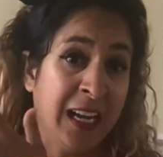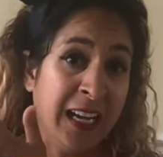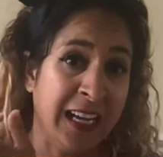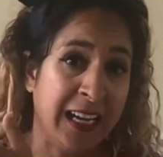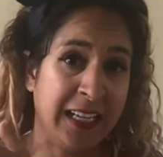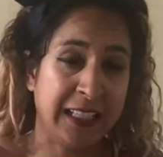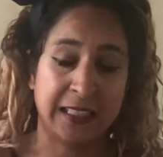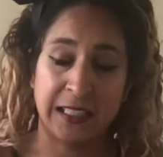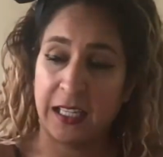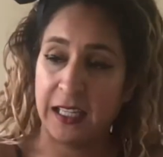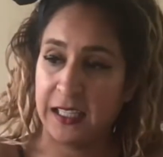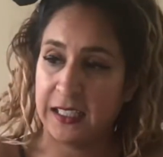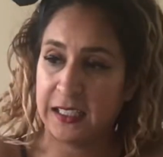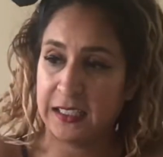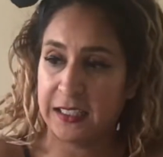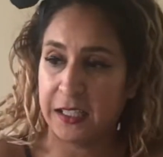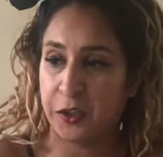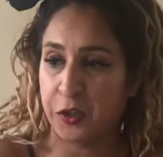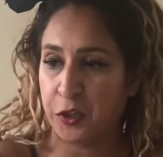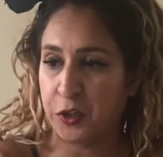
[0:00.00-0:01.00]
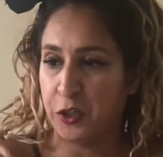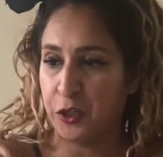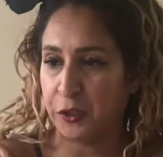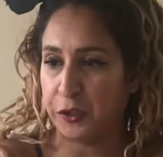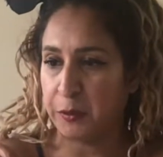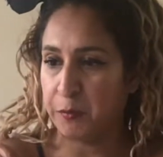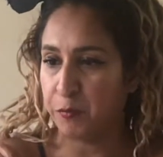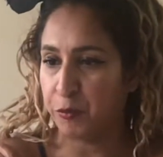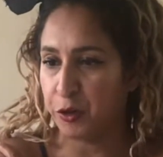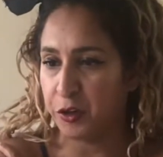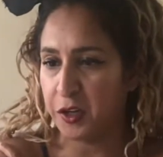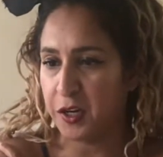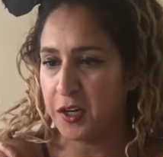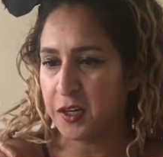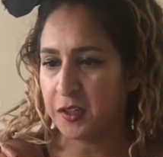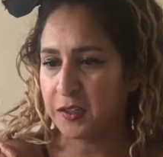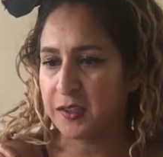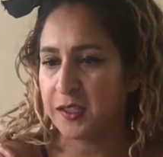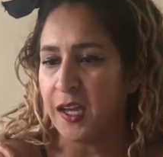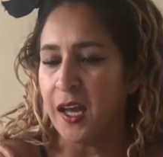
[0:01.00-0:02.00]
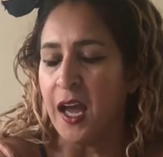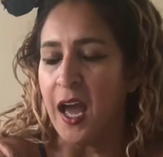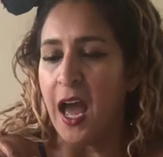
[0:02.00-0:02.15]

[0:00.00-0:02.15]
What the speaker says: It's a good looking product.